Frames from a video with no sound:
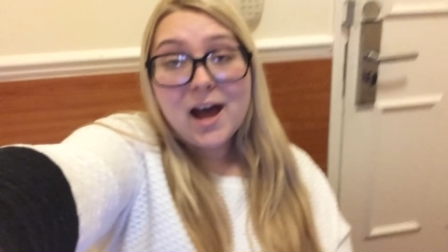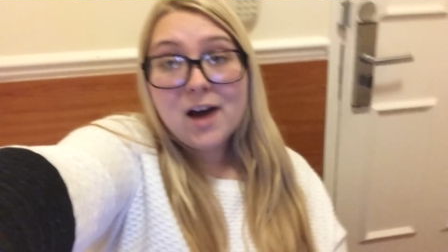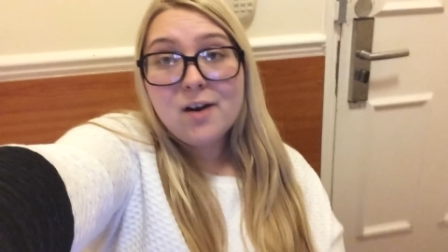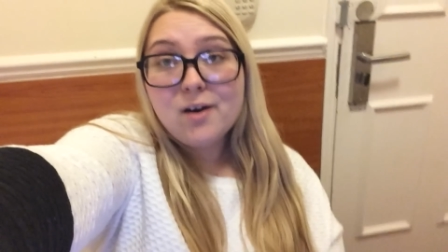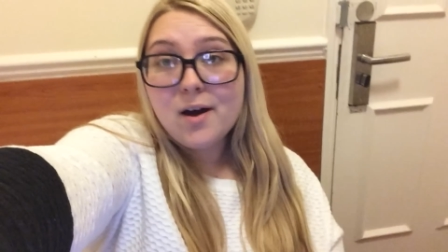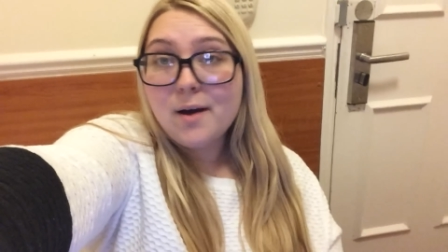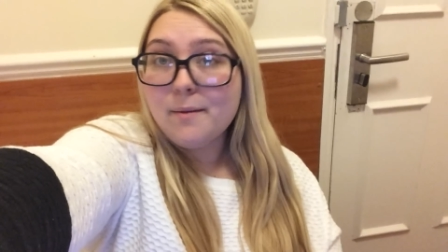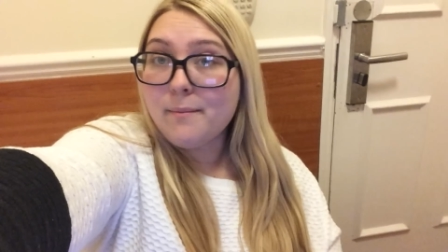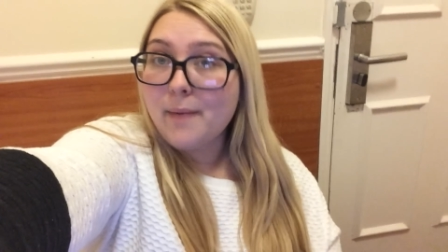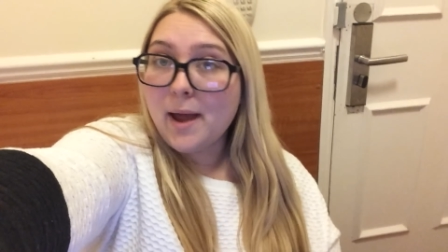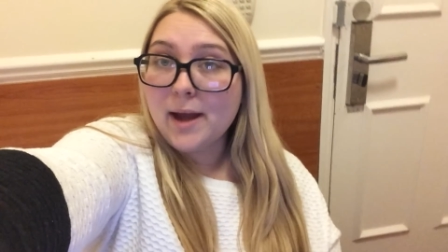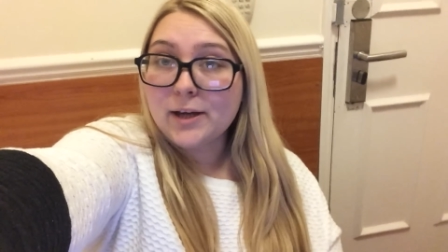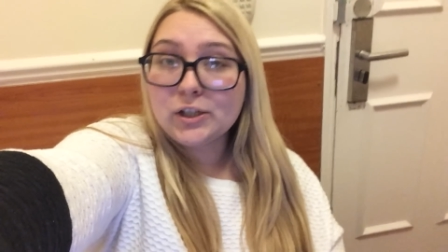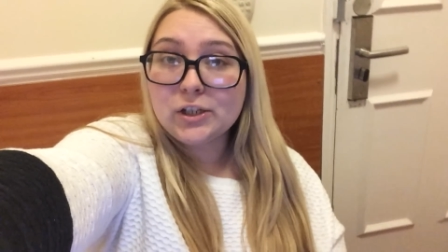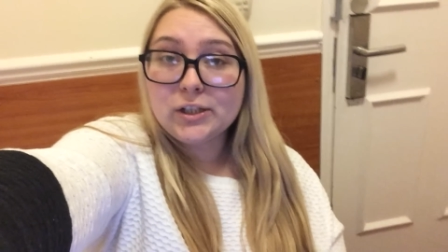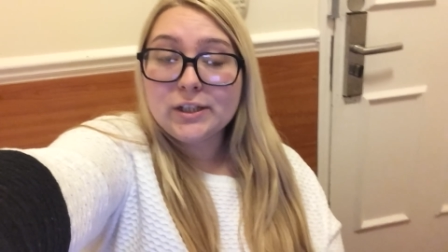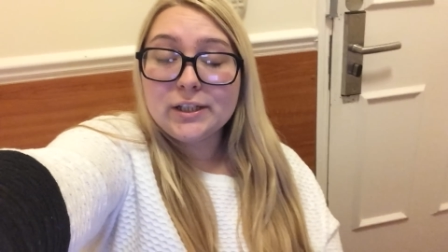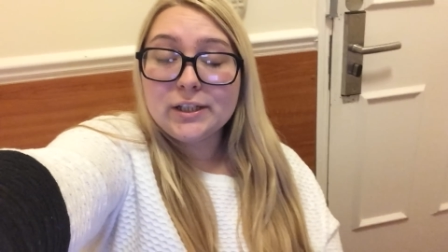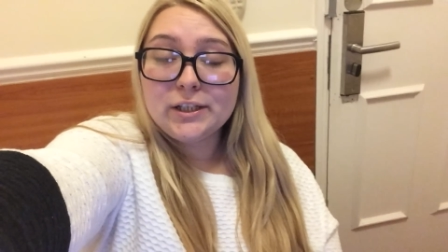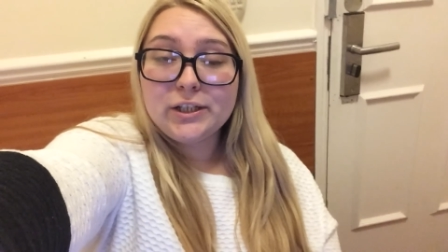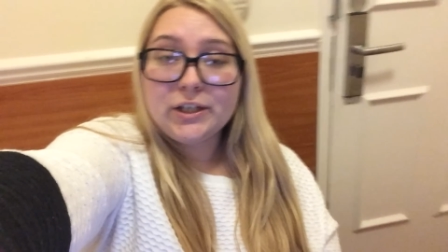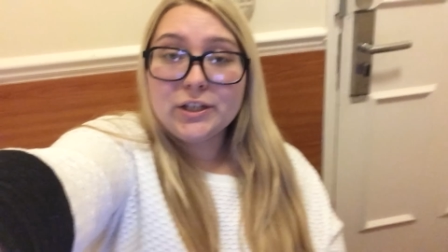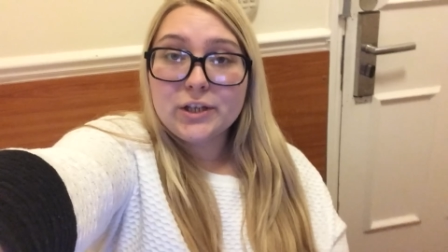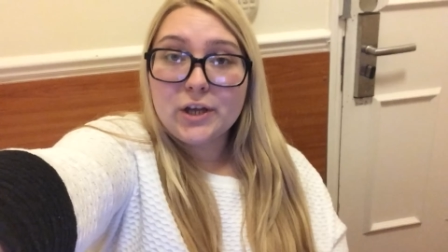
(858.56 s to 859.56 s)
Now I'm
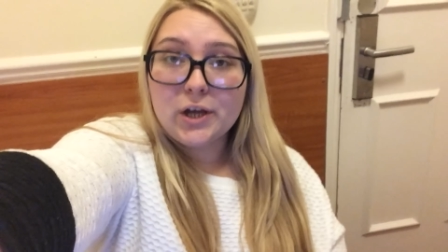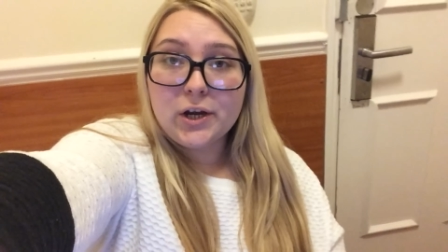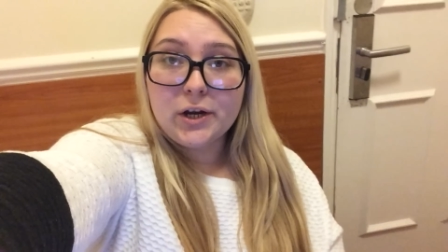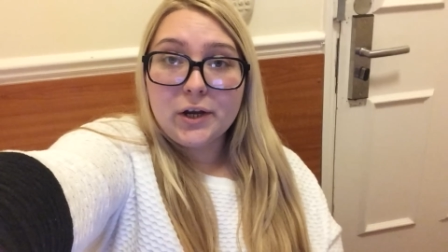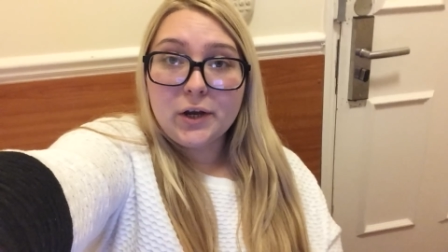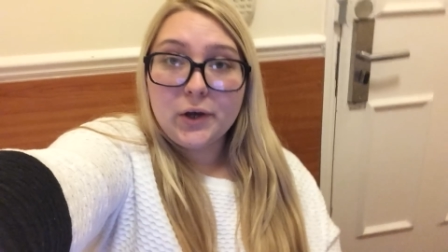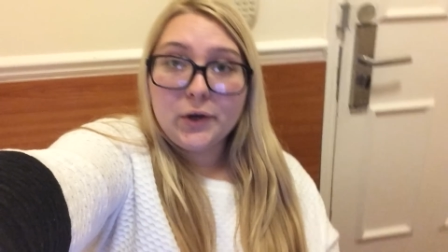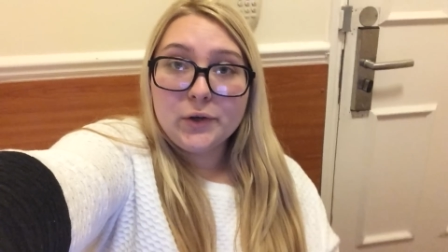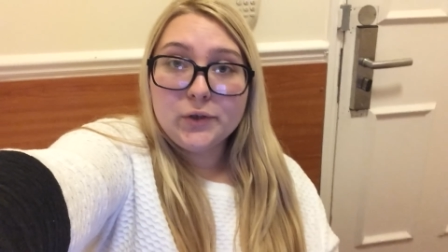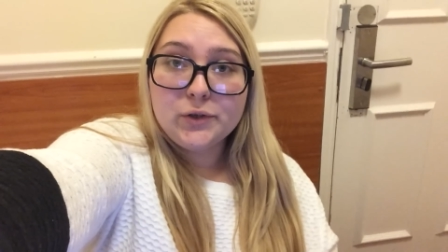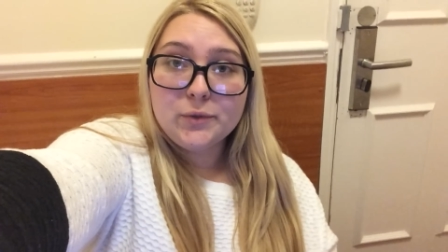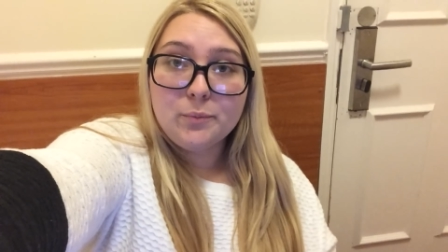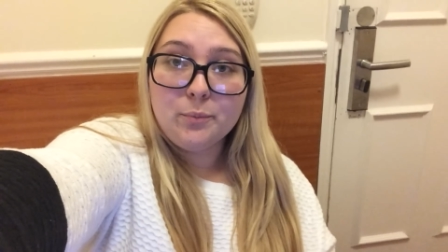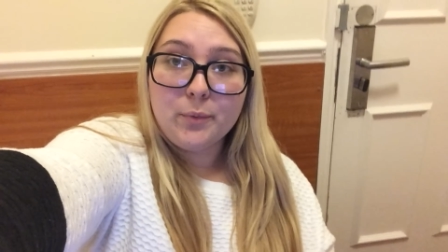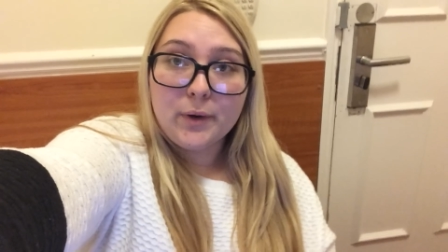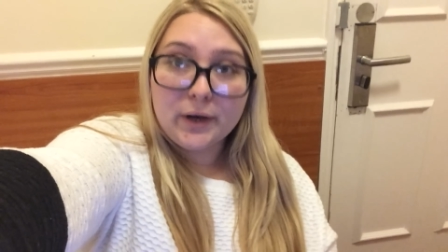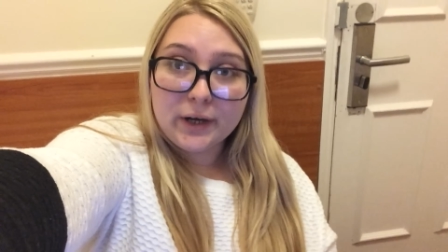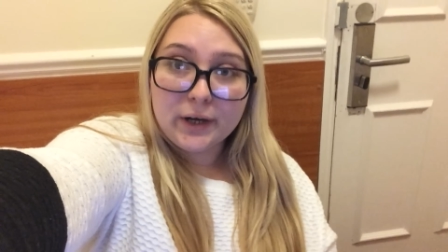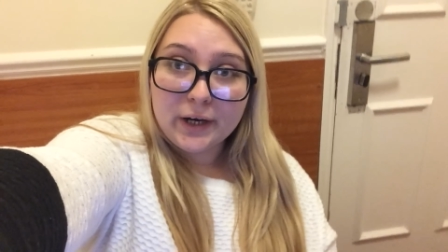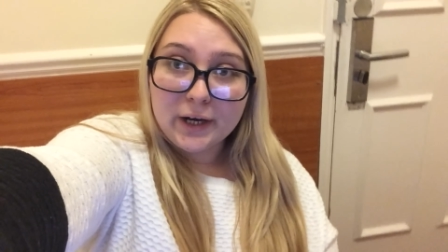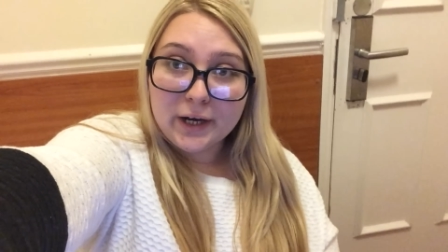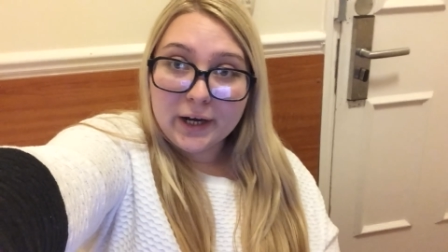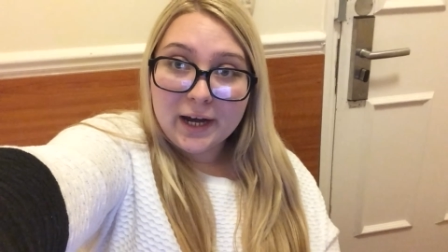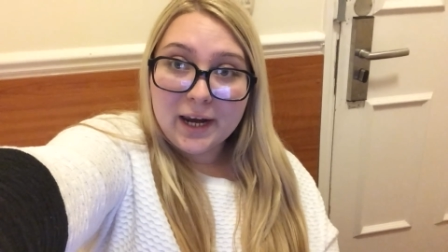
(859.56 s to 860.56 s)
actually just gonna go to
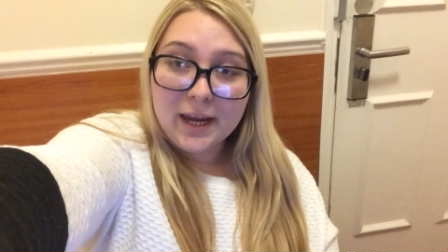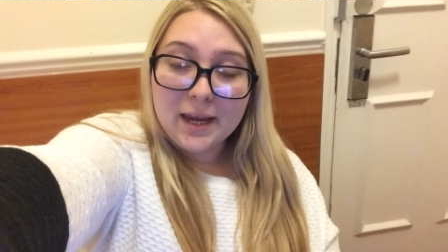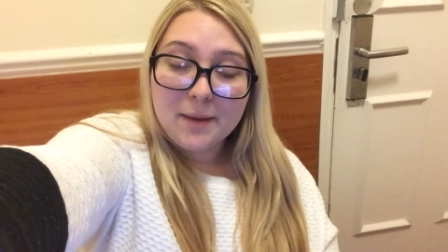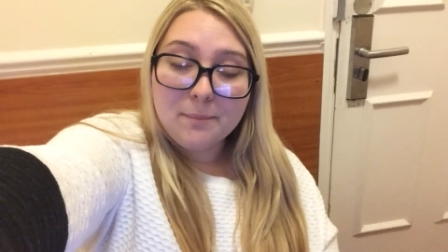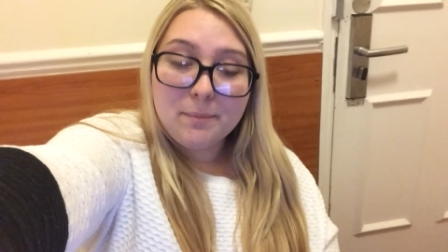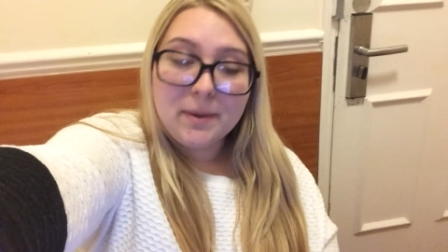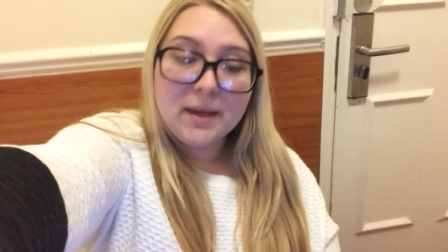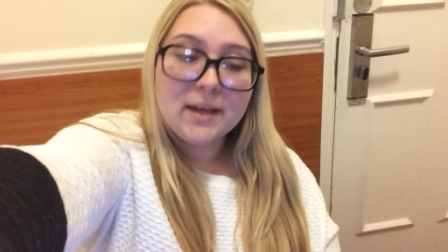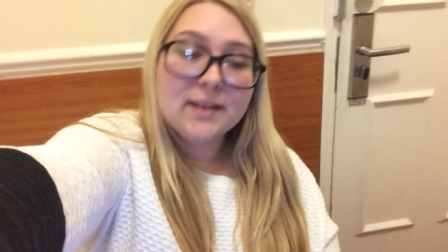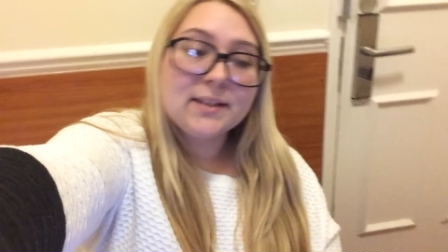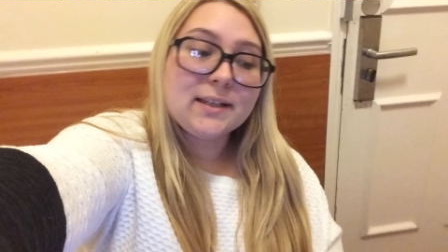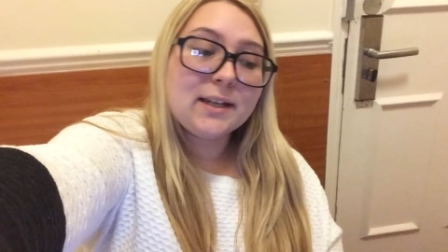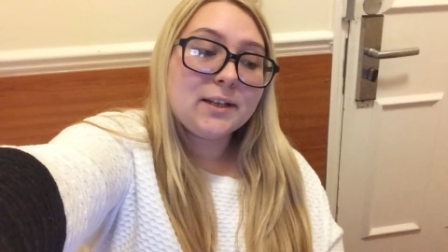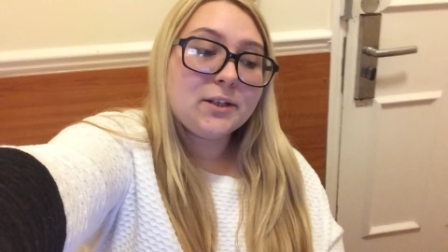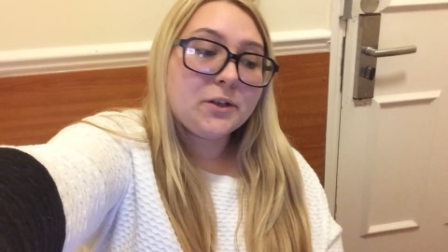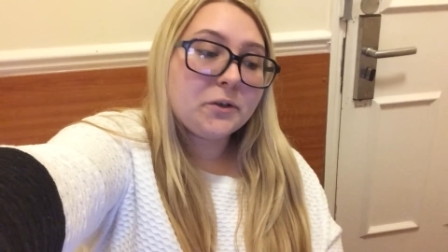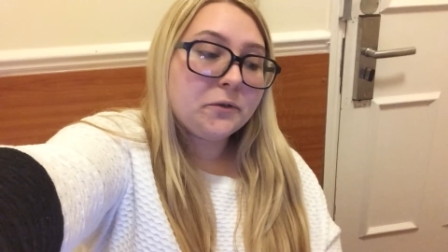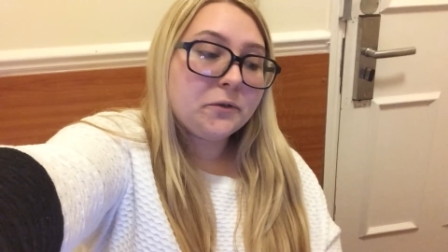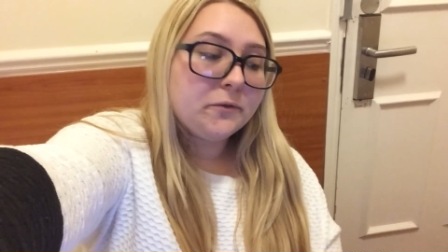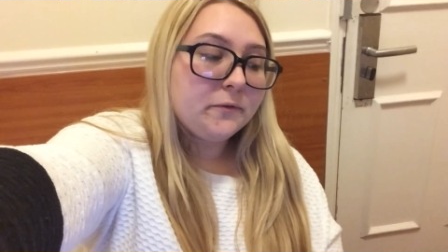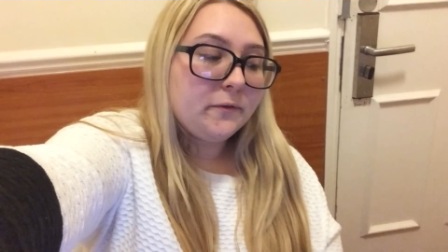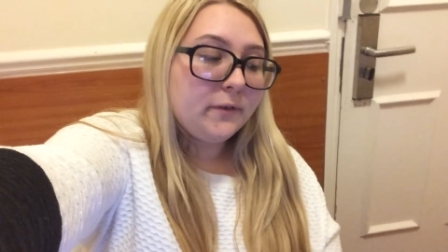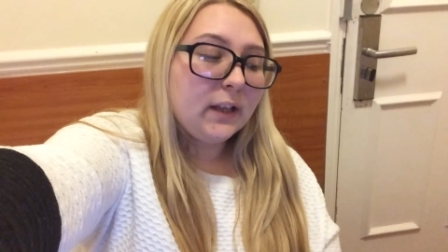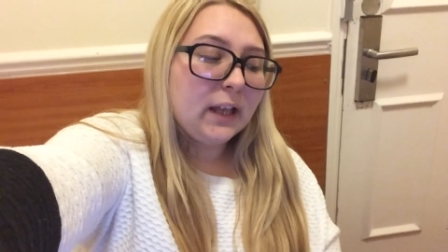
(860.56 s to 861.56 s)
Burger King because I
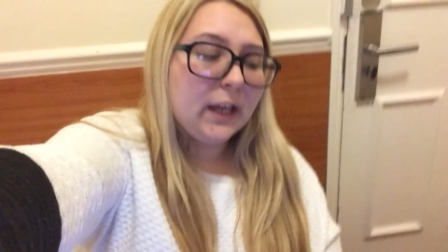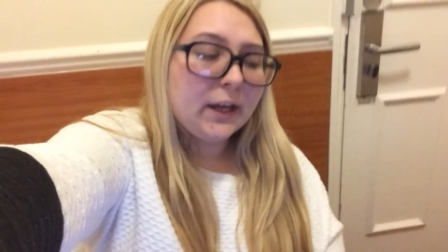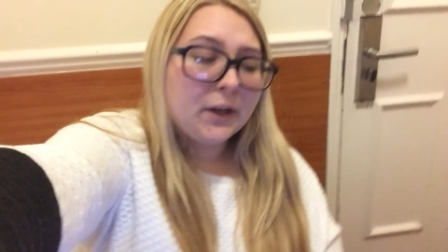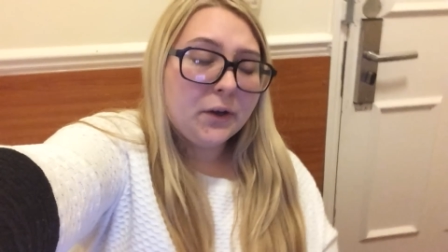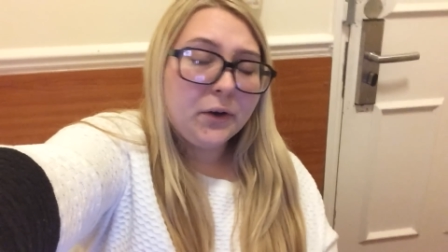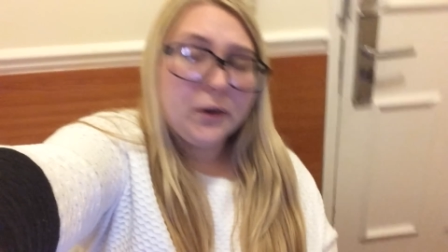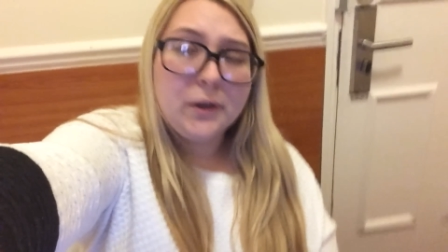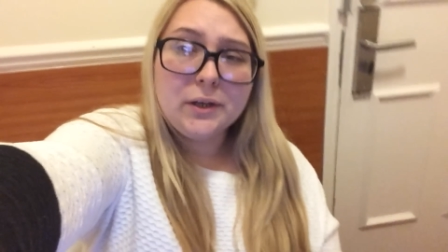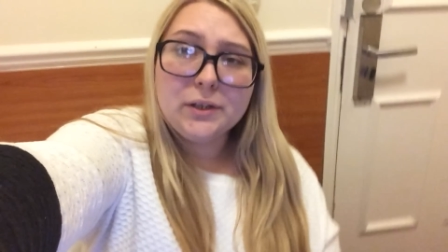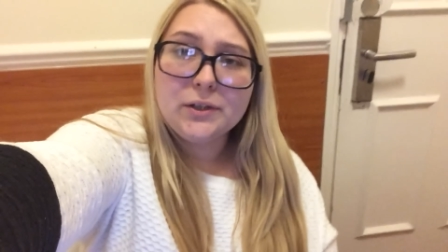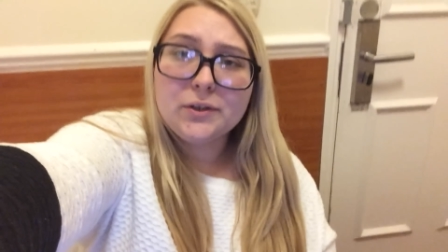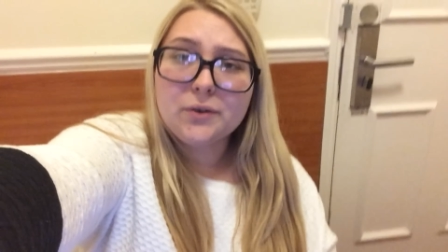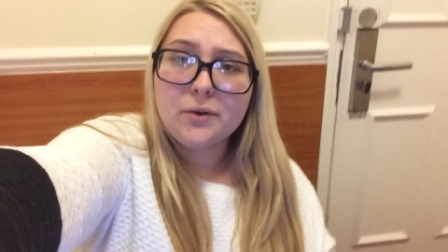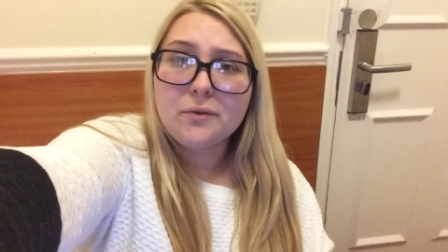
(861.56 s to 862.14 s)
don't feel like going